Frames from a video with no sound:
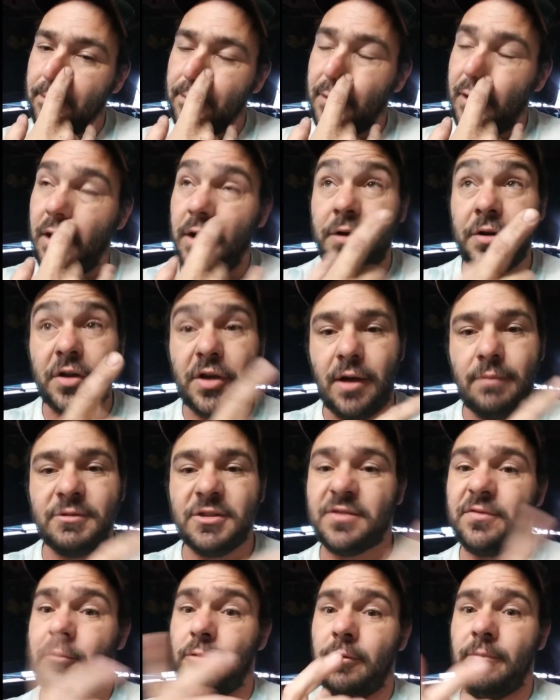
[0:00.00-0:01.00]
on
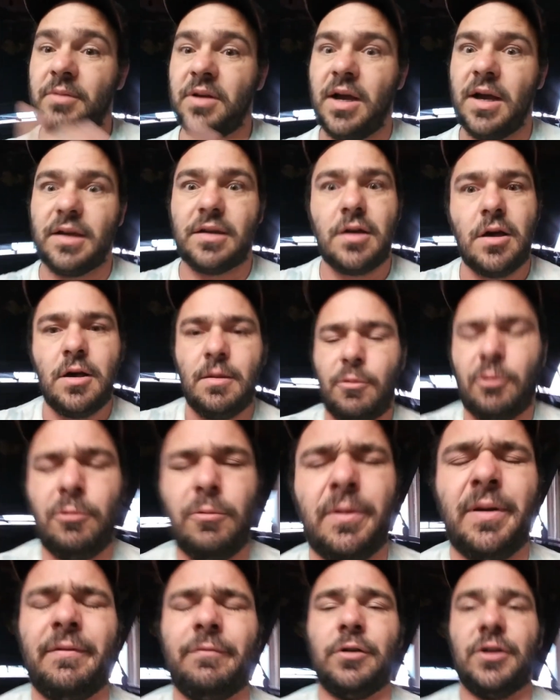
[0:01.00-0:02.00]
cumminsforum.com or
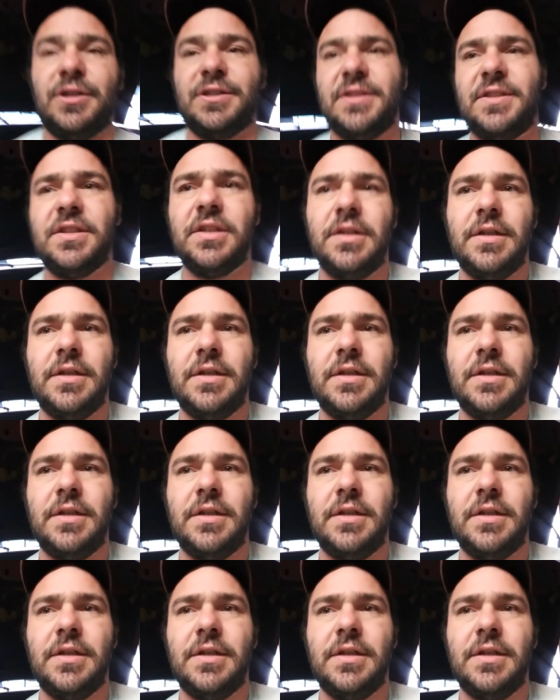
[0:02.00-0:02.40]
whatever it is,